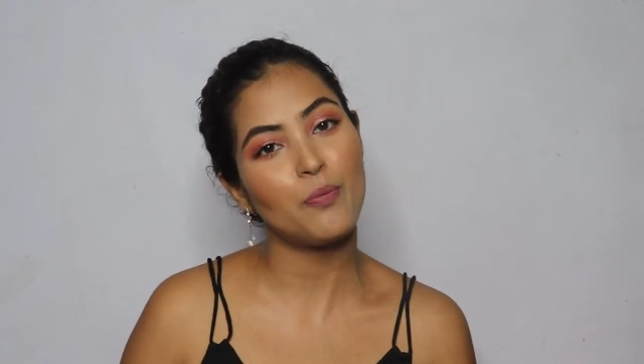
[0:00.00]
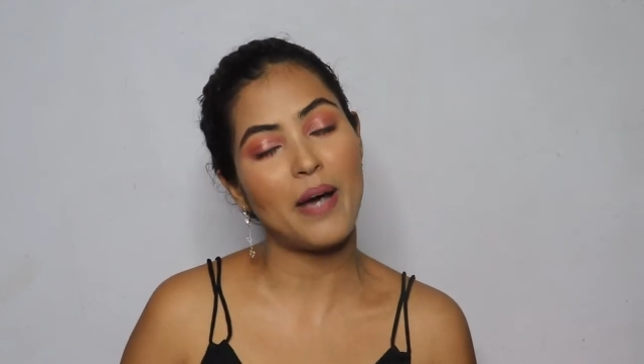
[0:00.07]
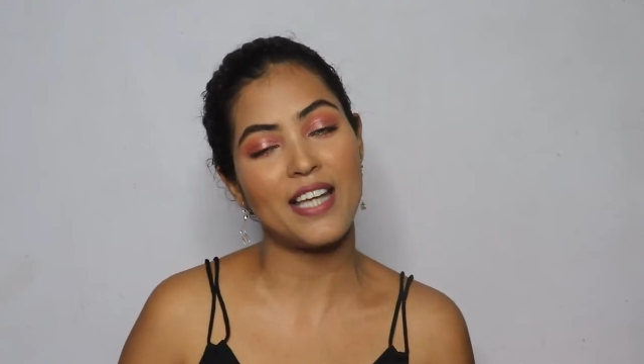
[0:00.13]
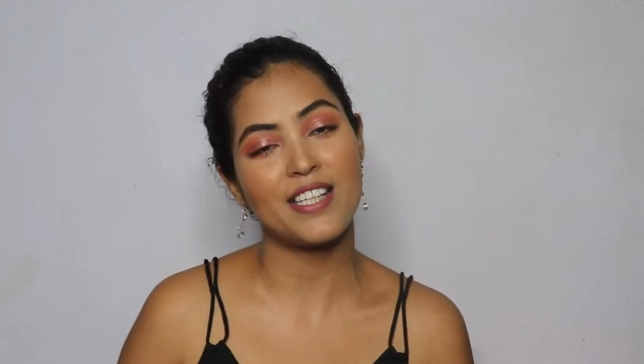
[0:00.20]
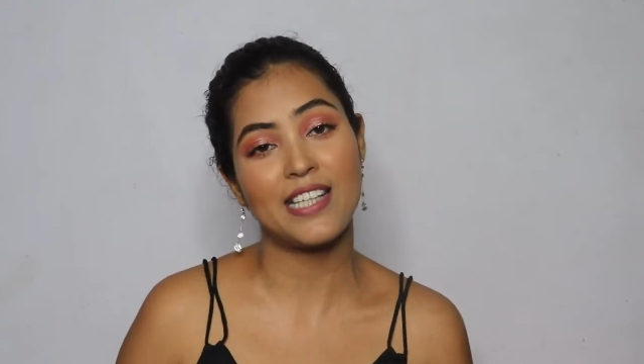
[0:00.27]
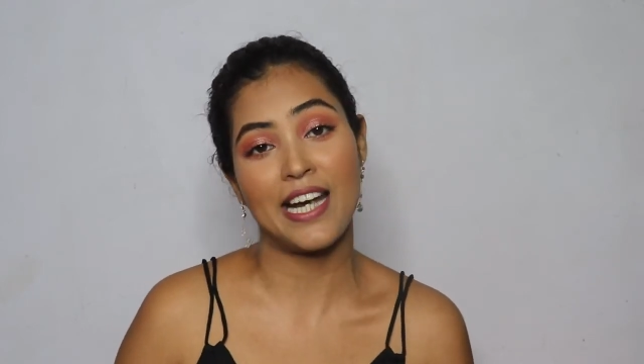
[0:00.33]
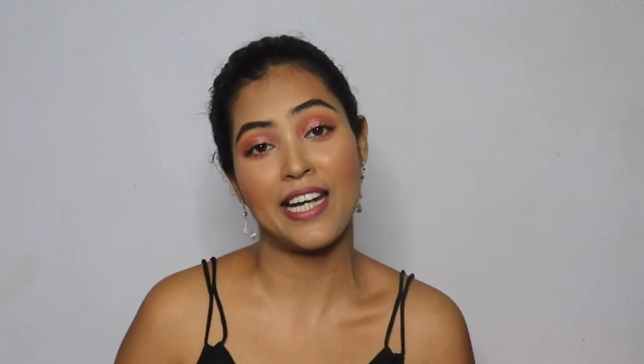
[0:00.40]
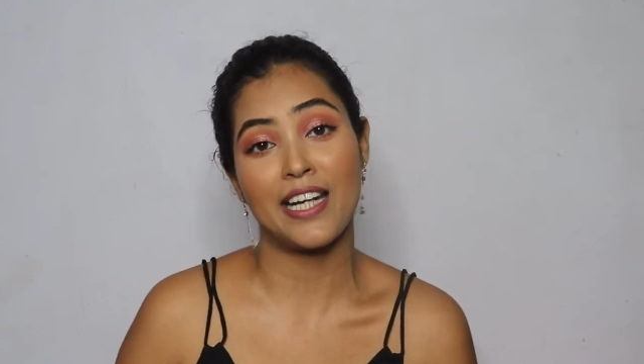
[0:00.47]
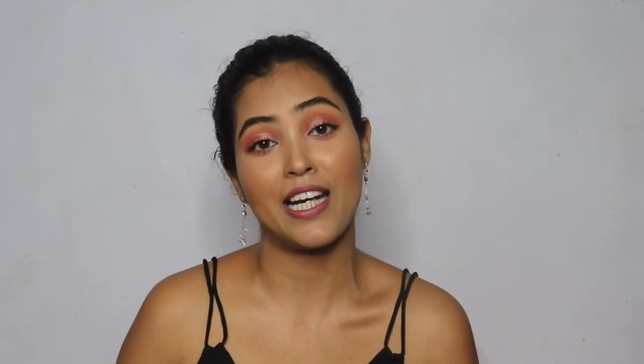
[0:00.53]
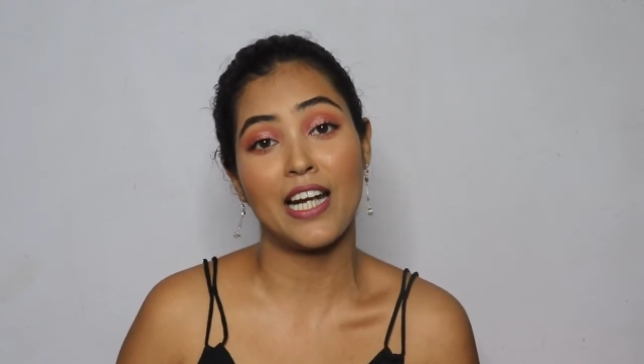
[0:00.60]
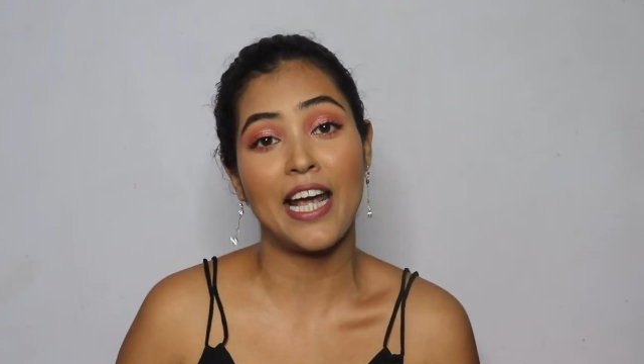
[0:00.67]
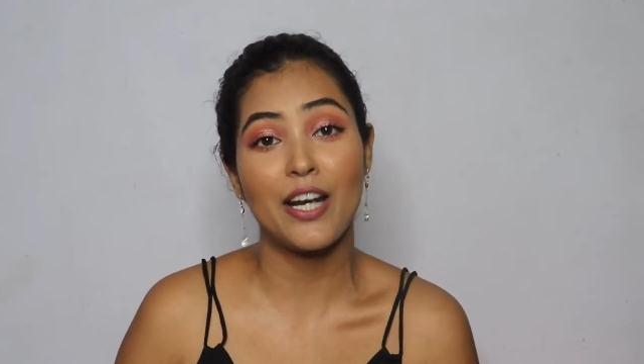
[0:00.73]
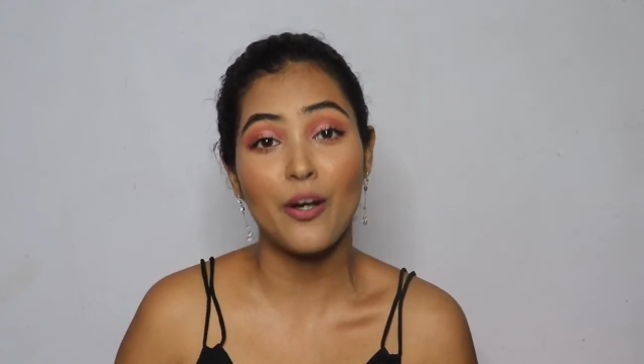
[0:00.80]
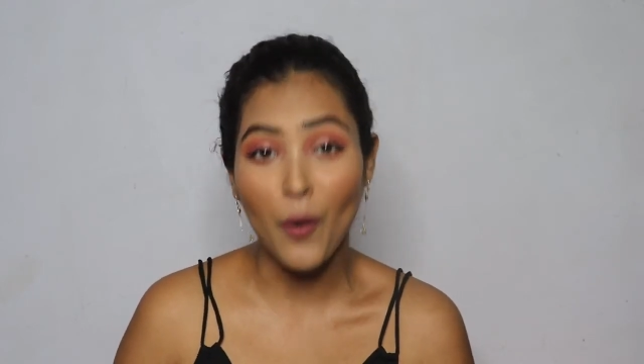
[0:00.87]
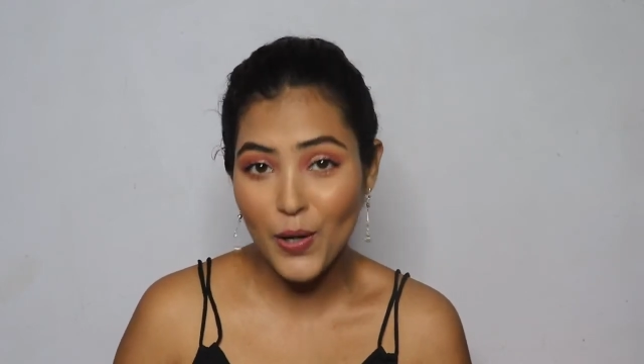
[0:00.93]
my channel,
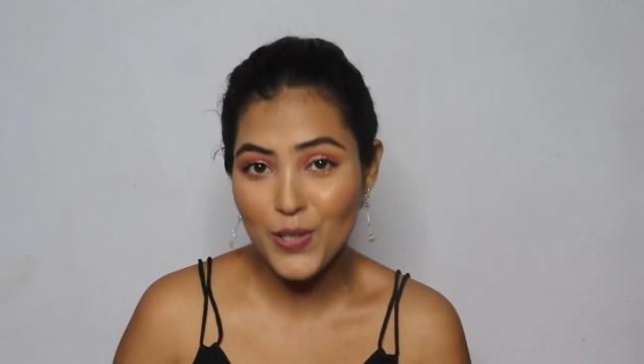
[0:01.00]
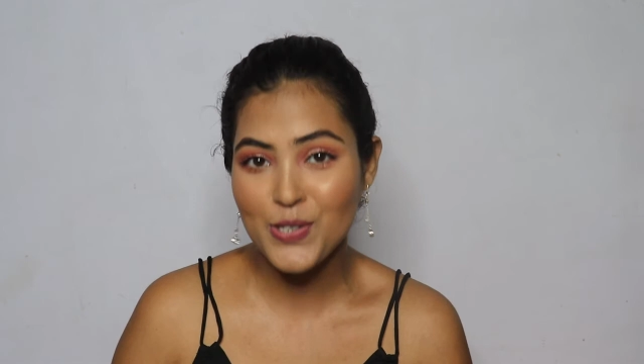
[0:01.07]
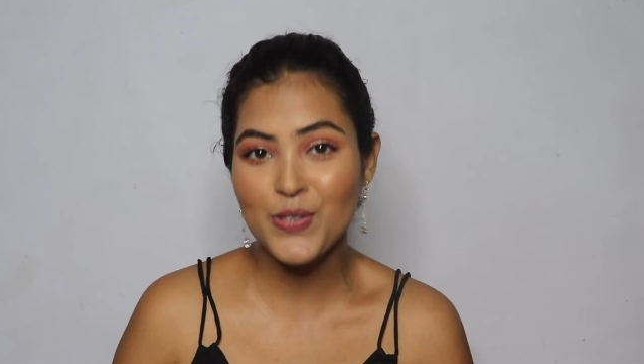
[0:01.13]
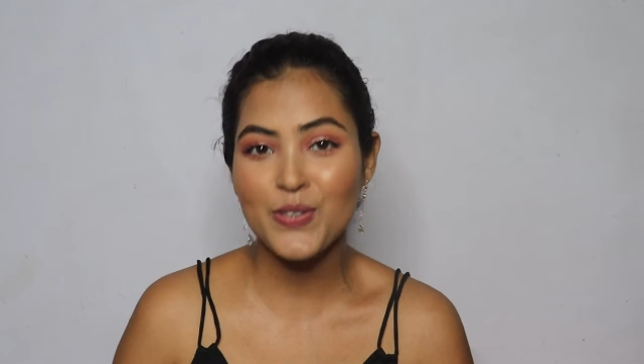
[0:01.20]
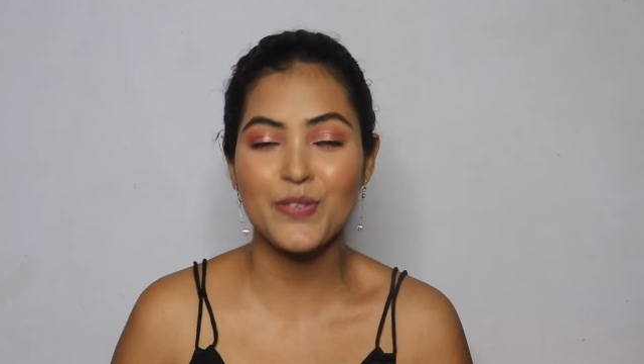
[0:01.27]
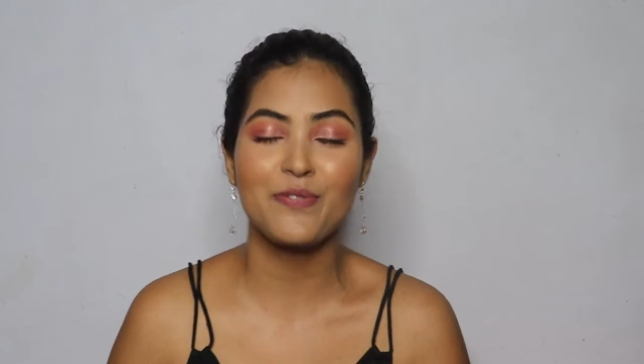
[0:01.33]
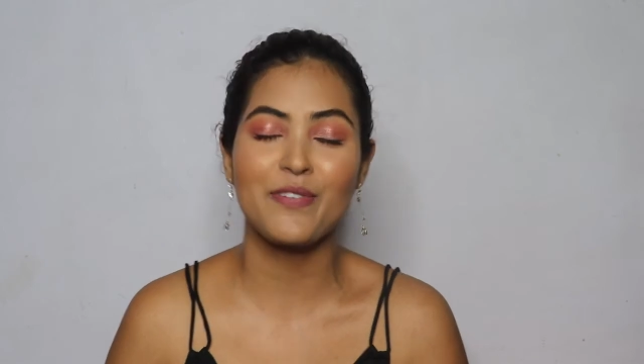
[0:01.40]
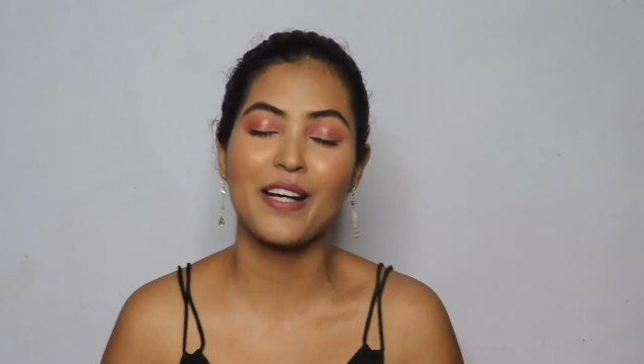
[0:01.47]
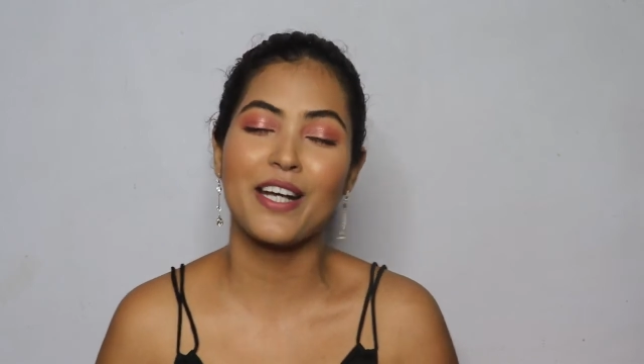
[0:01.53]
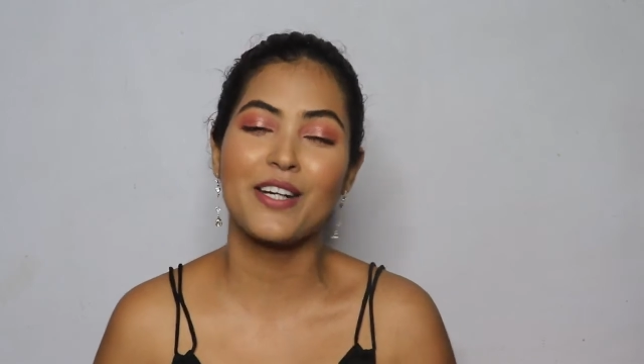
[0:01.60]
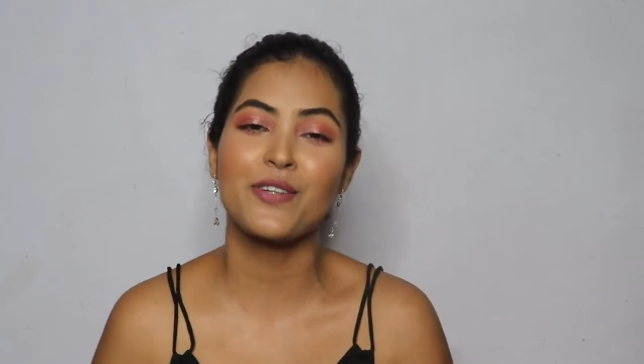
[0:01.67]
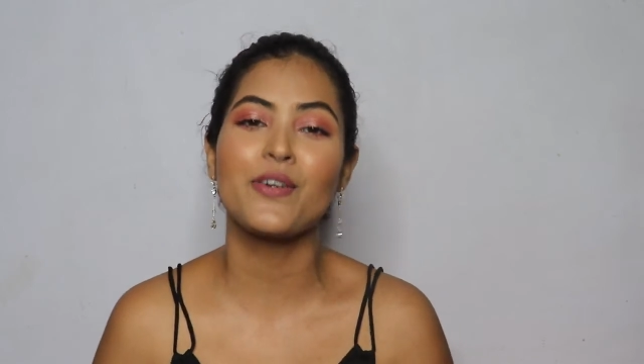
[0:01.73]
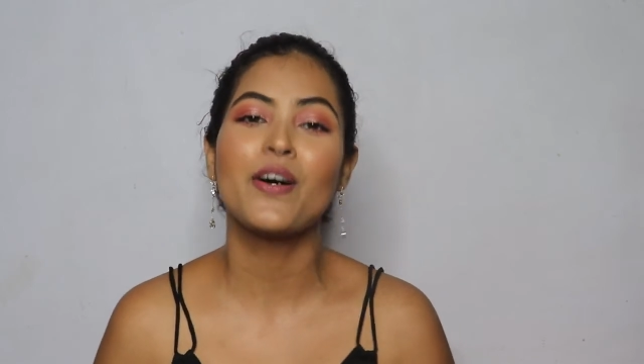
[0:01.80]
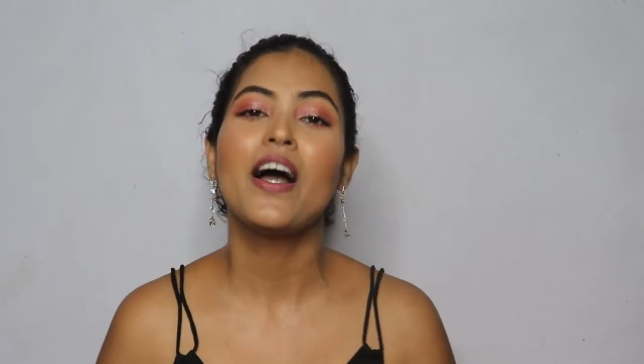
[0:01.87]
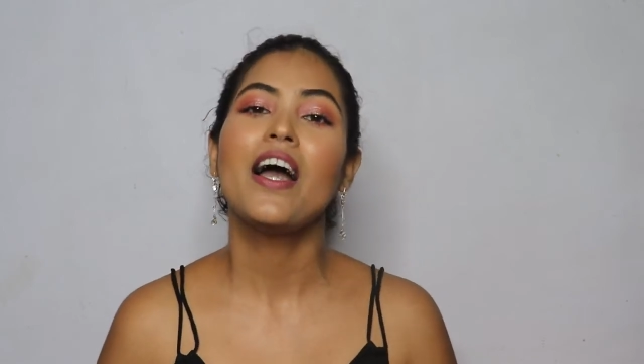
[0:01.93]
and also don't
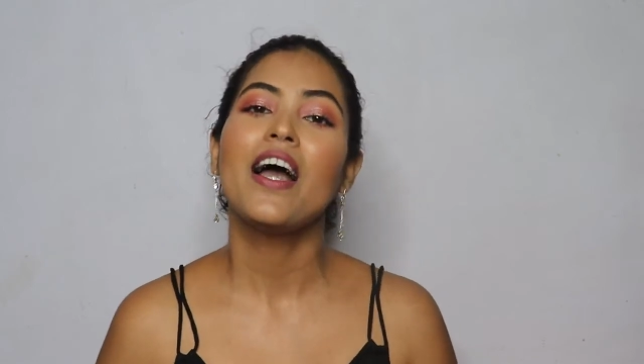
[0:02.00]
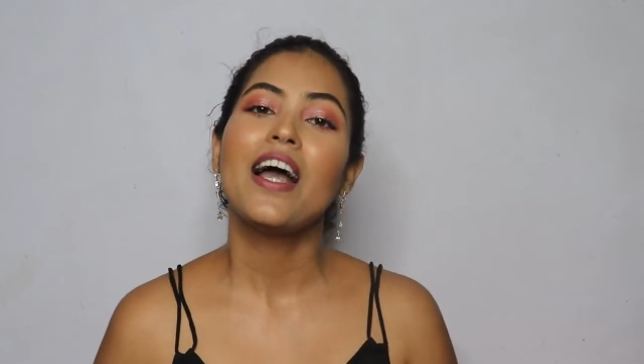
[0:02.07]
forget to